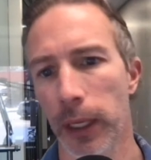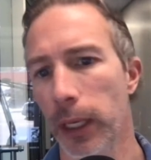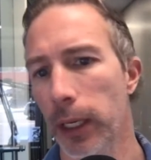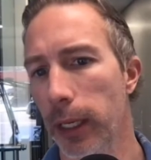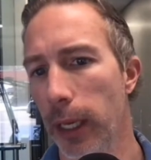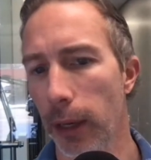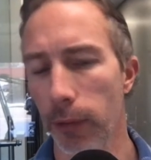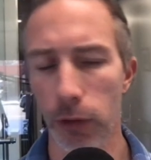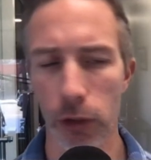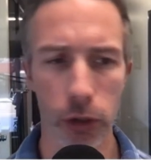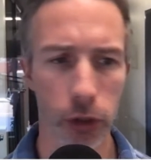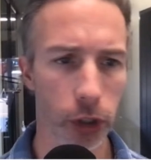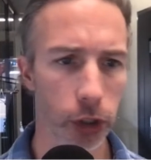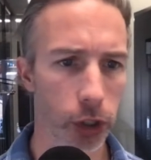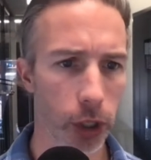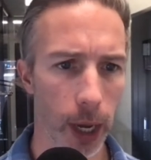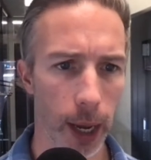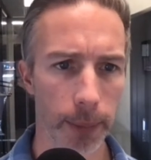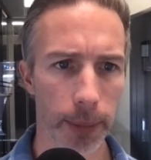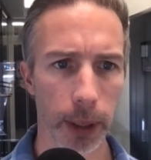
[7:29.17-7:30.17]
Yeah, if you're
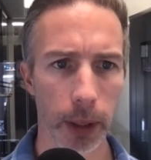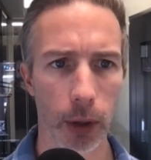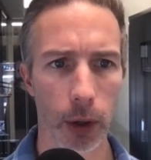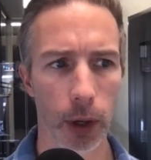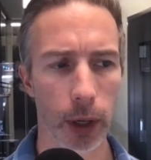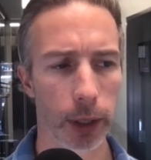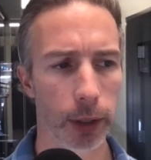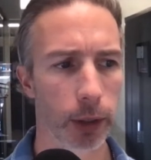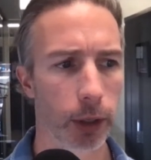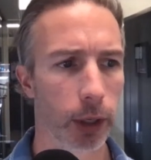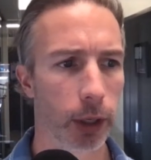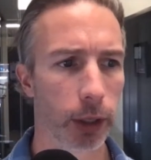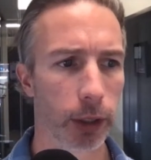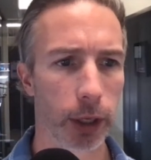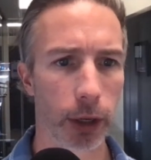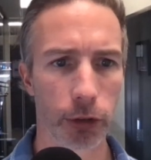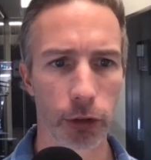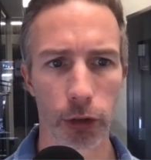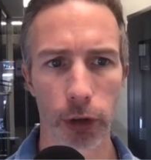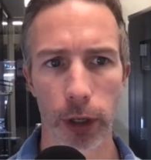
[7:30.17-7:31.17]
just hopping on,
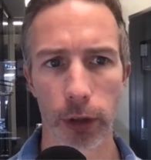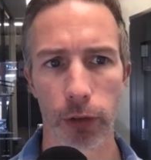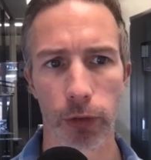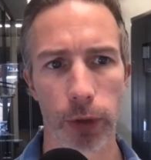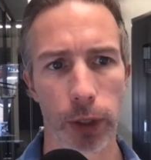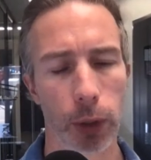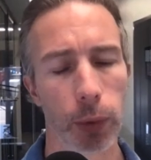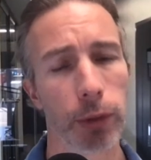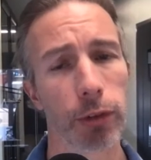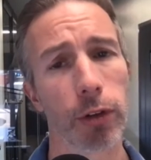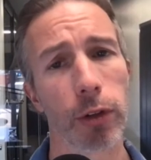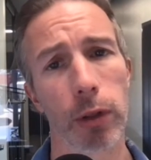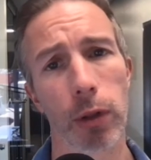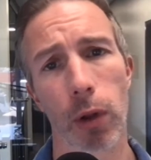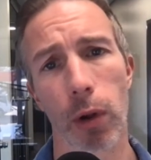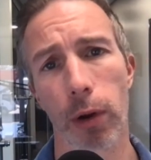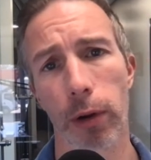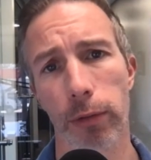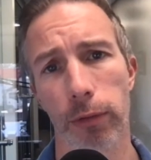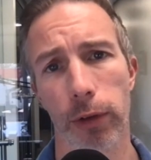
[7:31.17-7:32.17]
yesterday's video, it's a
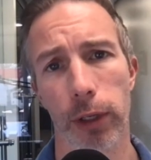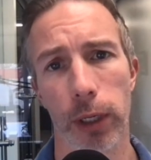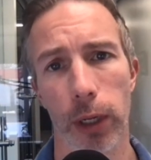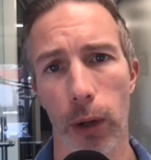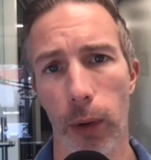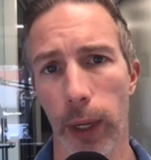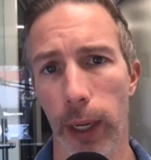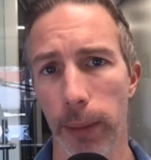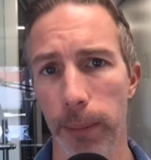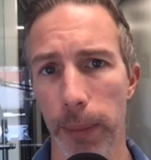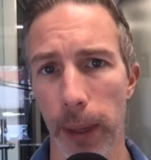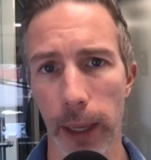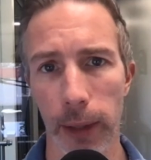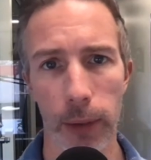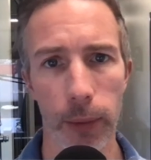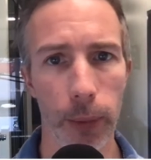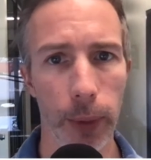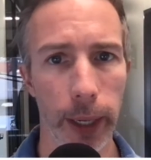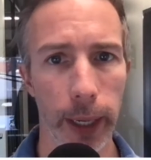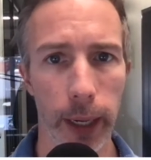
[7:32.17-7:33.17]
long video. And by
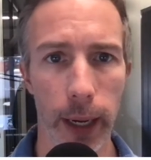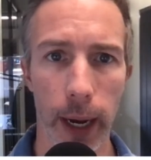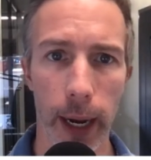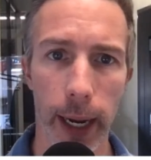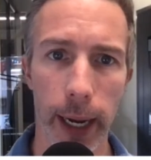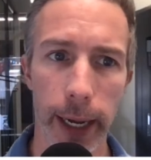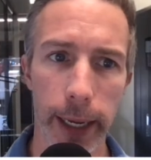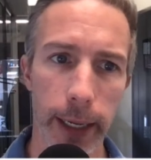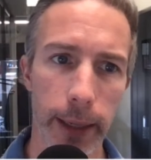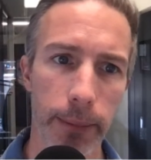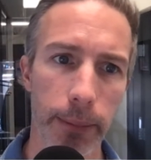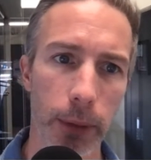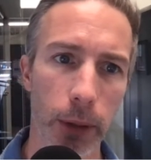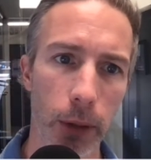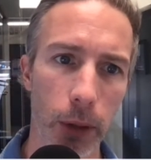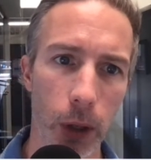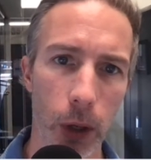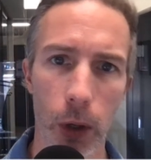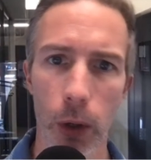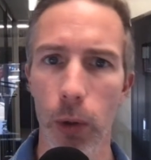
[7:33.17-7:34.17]
the way, I am
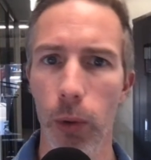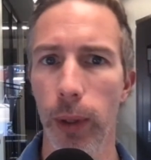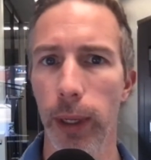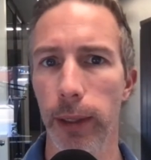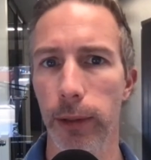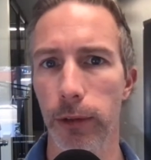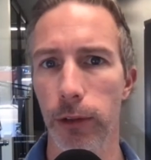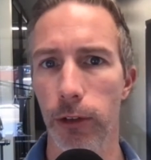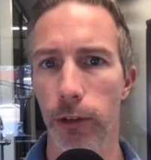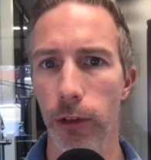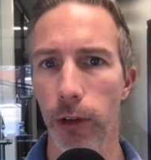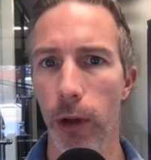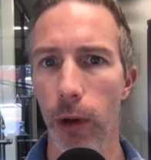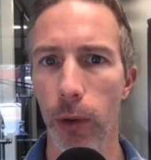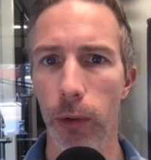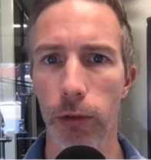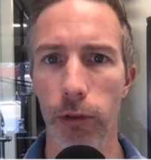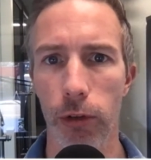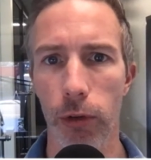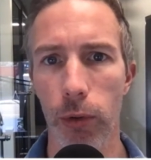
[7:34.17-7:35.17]
low and
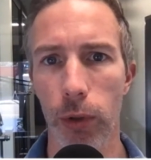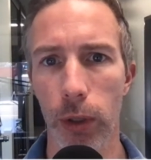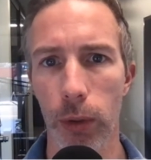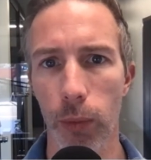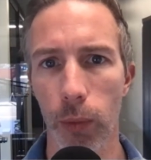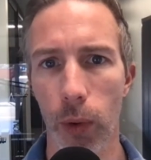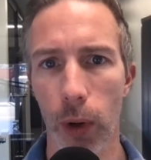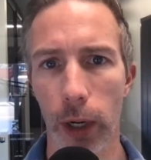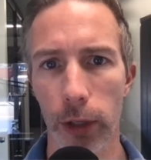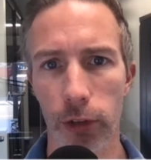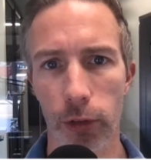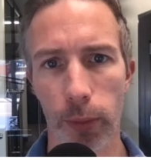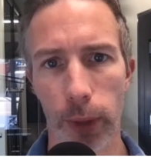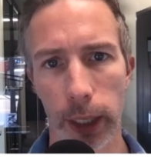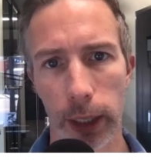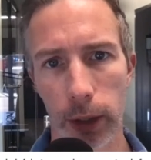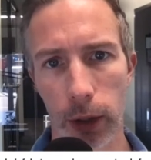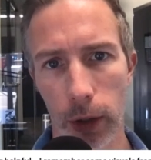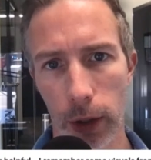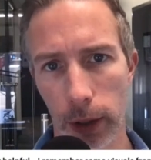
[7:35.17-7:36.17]
slow, so you can watch
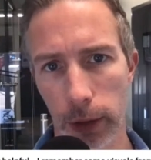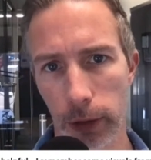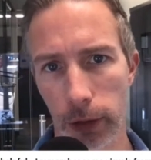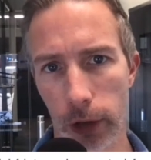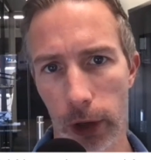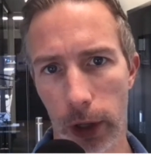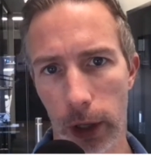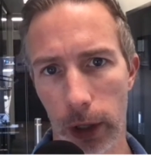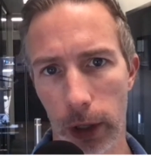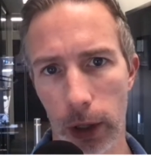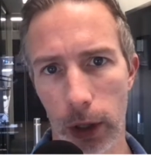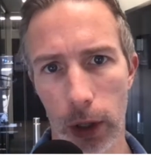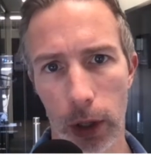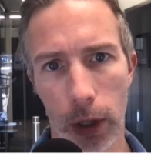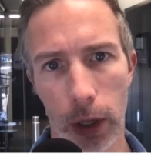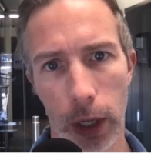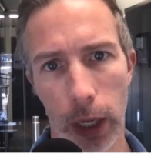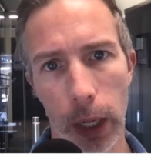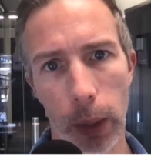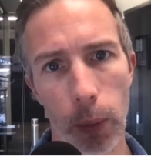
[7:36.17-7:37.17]
my content
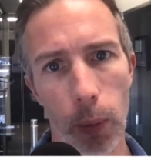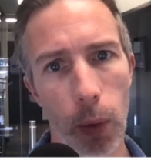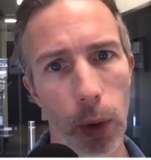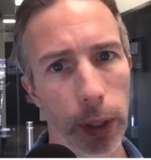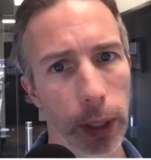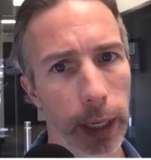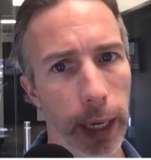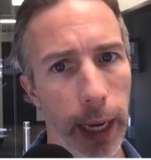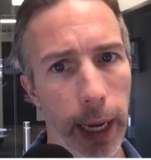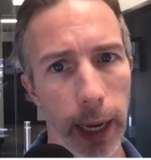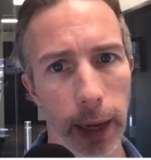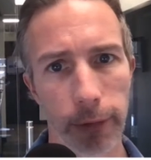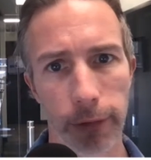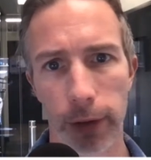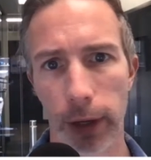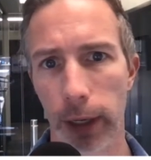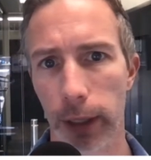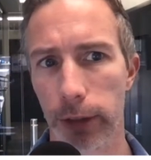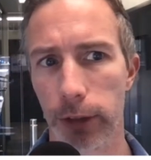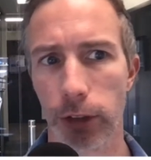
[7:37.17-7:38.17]
at
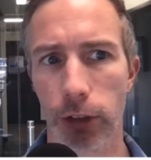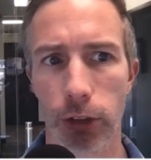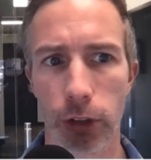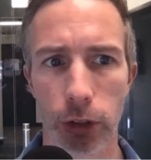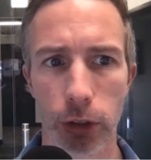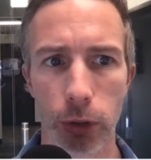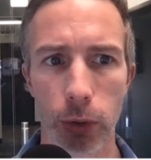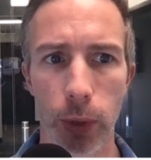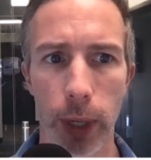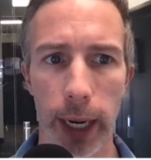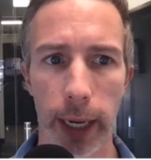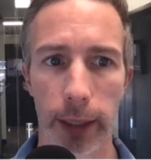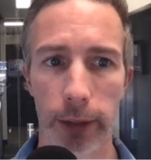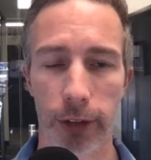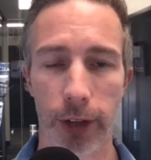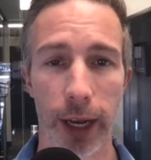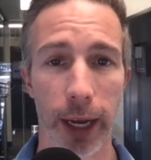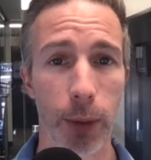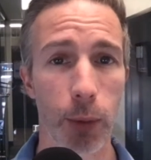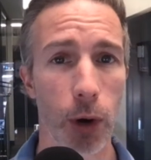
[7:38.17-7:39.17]
1.5x, 2x.
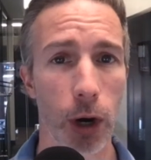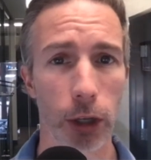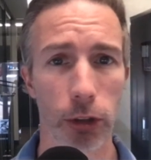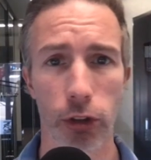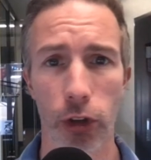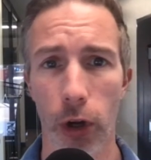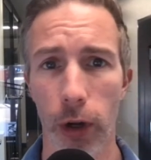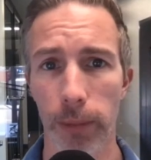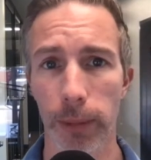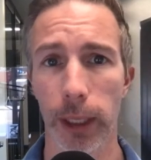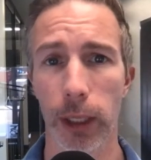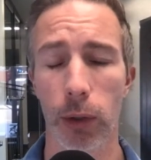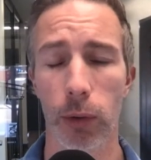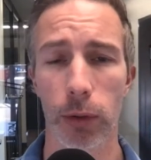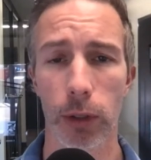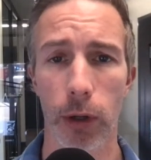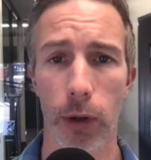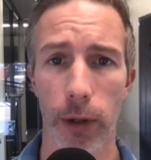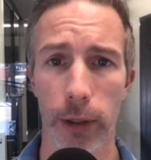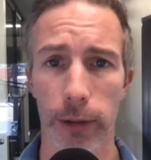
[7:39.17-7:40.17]
I watch all my
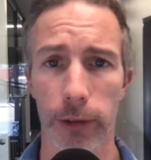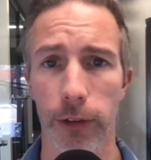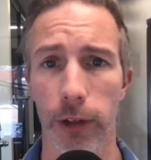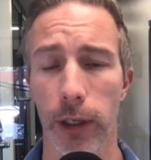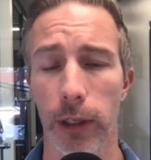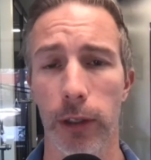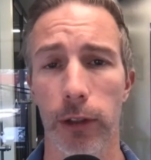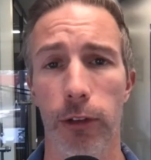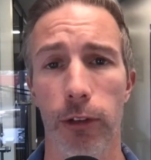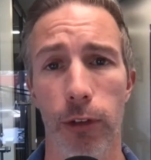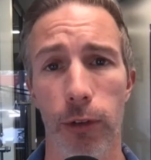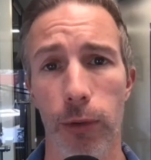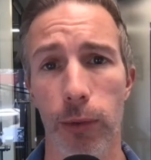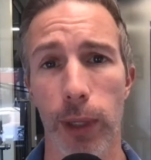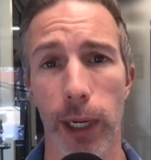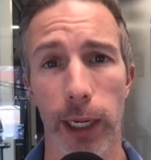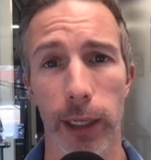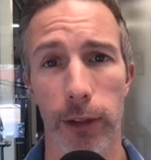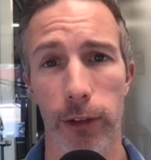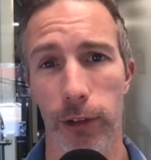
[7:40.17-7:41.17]
own content at
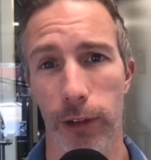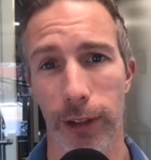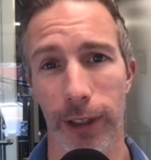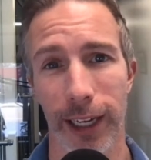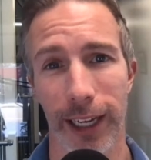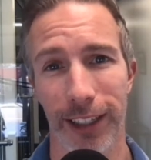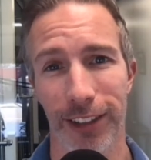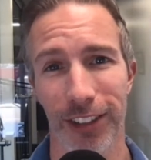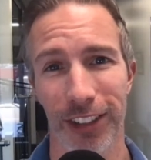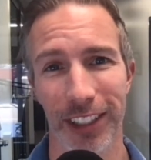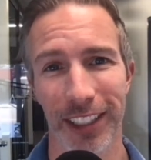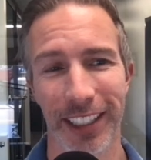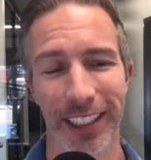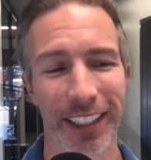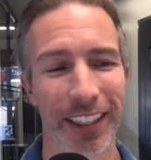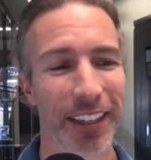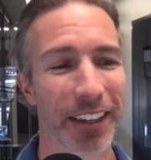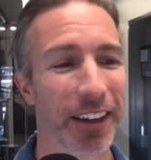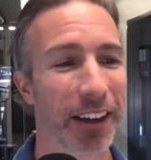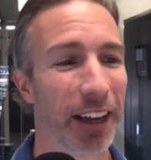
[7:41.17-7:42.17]
2x, actually.
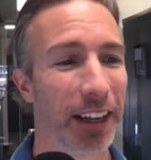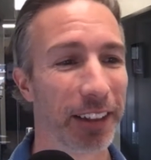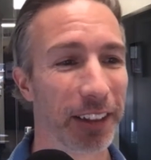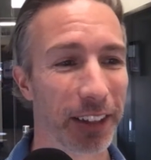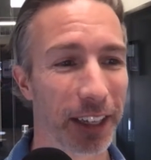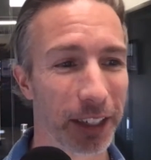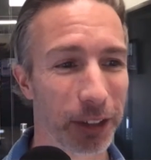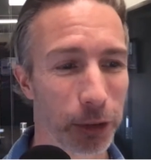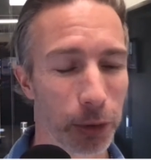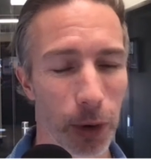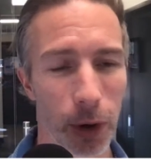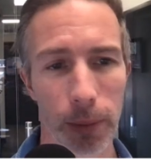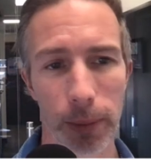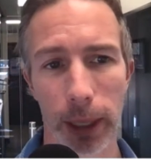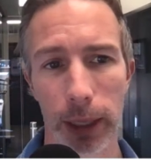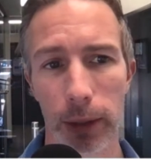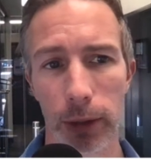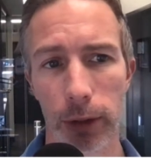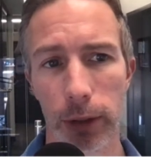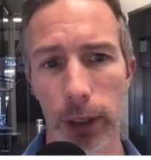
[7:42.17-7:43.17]
I do all
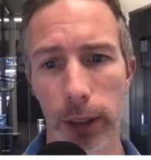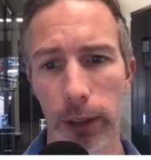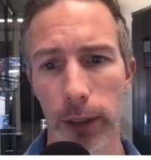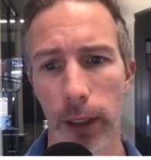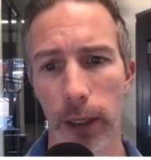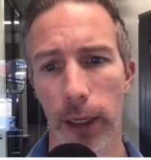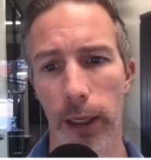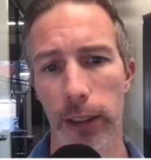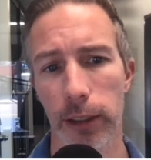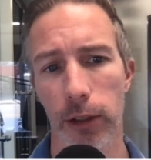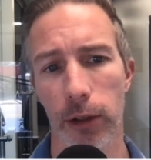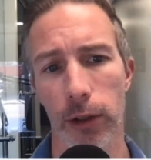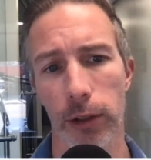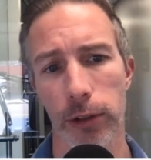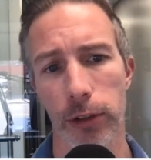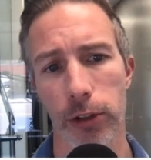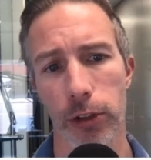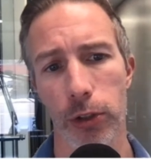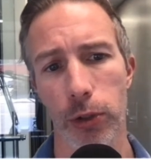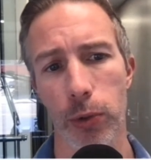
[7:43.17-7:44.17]
my learning
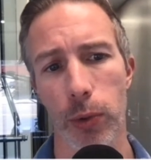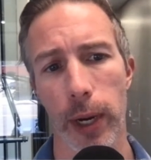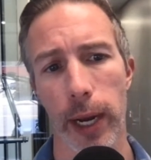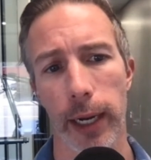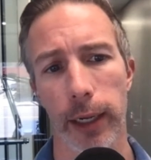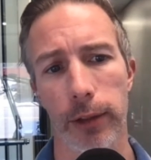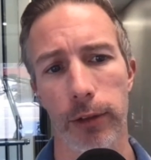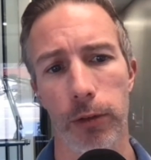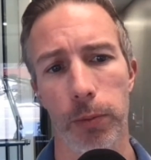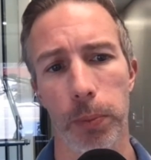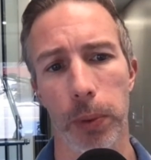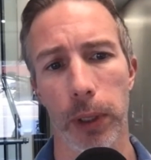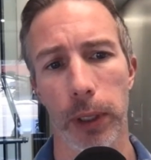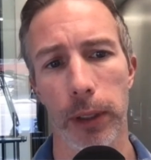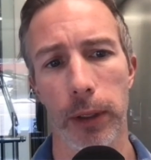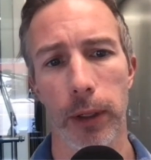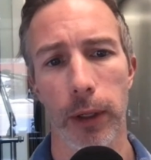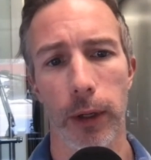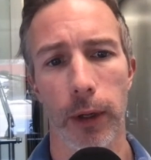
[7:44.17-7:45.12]
on 2x, but